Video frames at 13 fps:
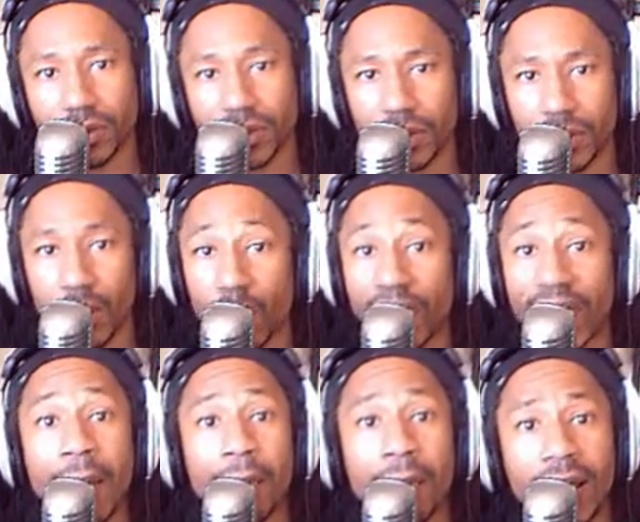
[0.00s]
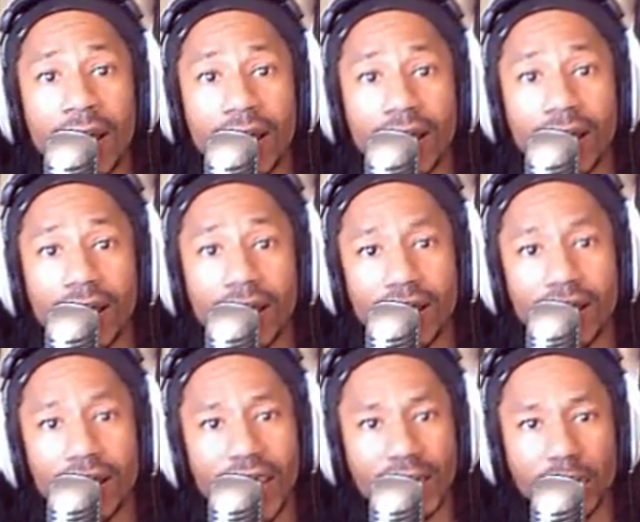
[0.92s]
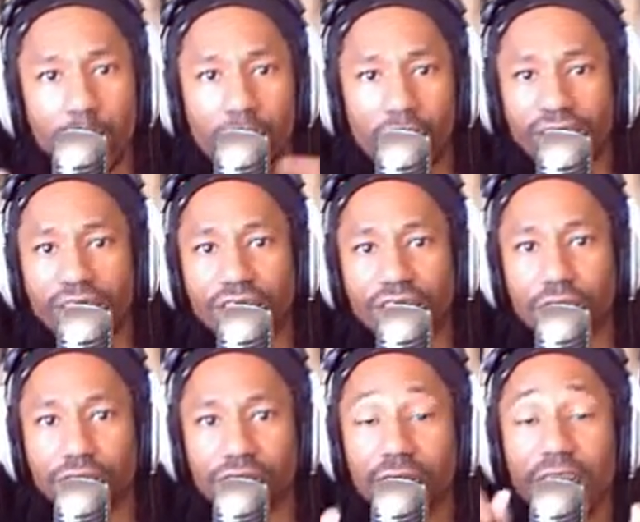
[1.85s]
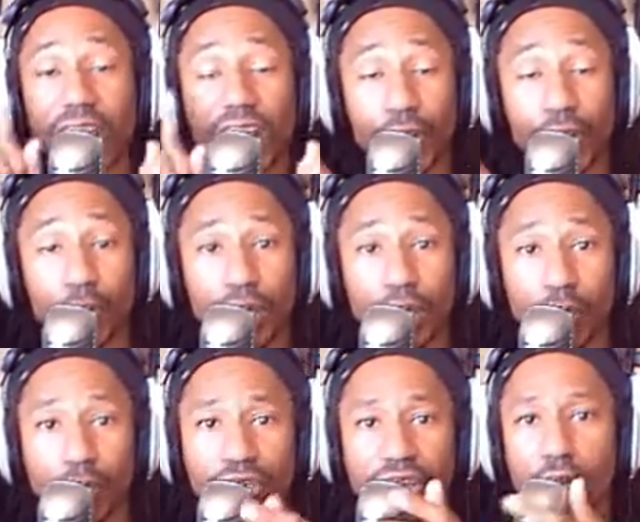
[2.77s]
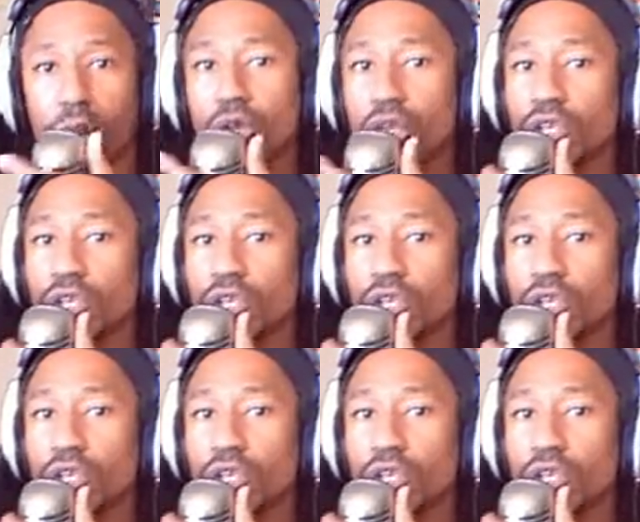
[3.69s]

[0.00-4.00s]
No camera? It's prostitution, and you can go to jail.